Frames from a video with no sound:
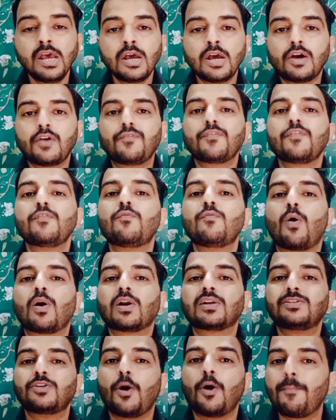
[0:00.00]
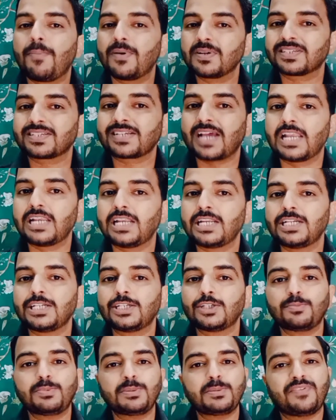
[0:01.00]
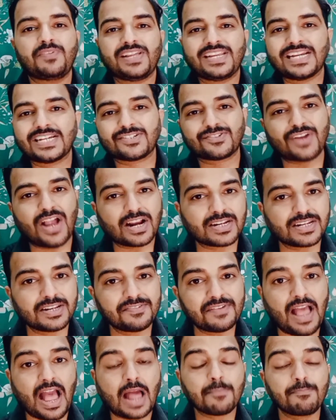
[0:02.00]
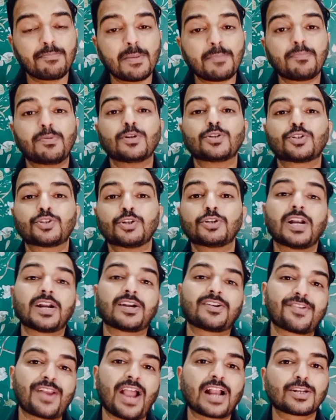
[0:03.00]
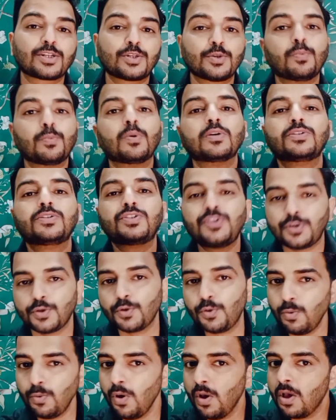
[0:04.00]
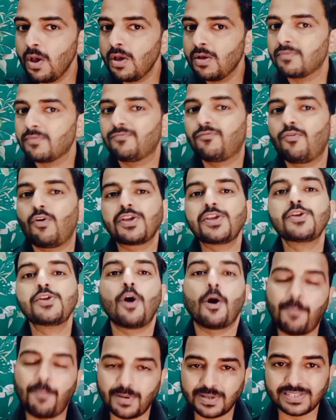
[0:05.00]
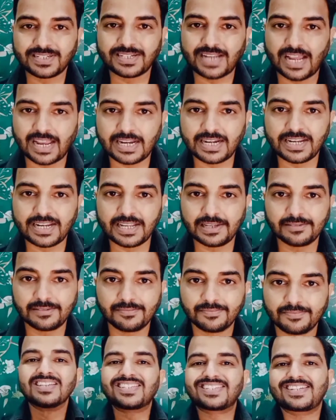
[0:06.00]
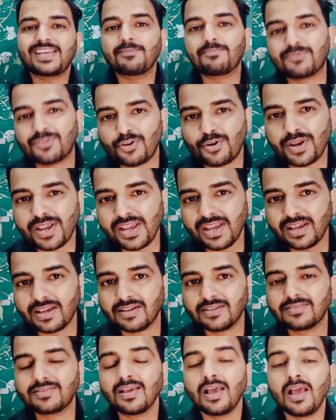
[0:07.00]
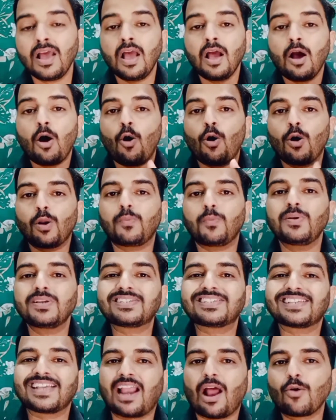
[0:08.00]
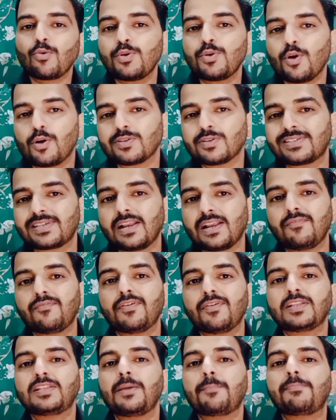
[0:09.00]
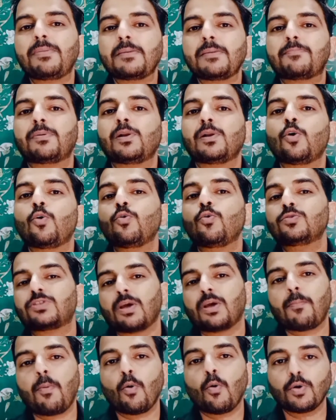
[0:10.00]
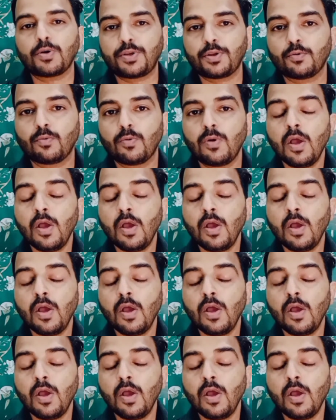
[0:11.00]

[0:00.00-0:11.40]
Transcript: if you want your personality to be very attractive and people should attract towards you for your personality. Step 3 is always surround yourself with the people who support you.